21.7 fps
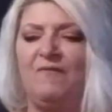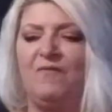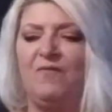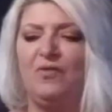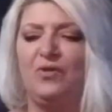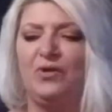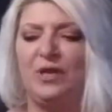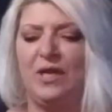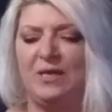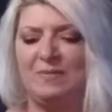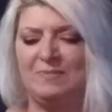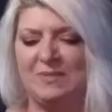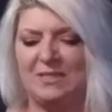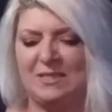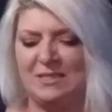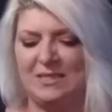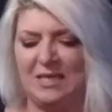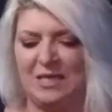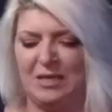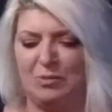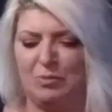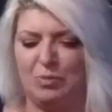full names
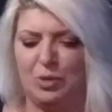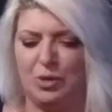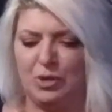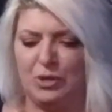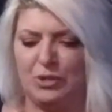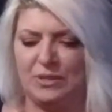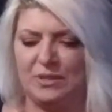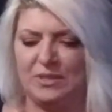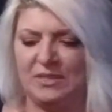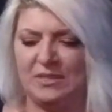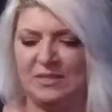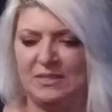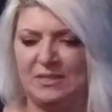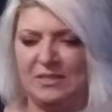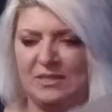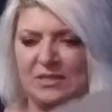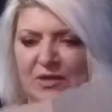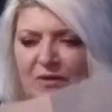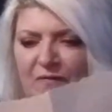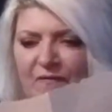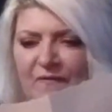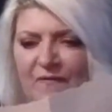and date of births and
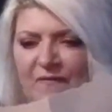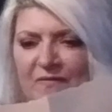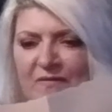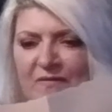stuff.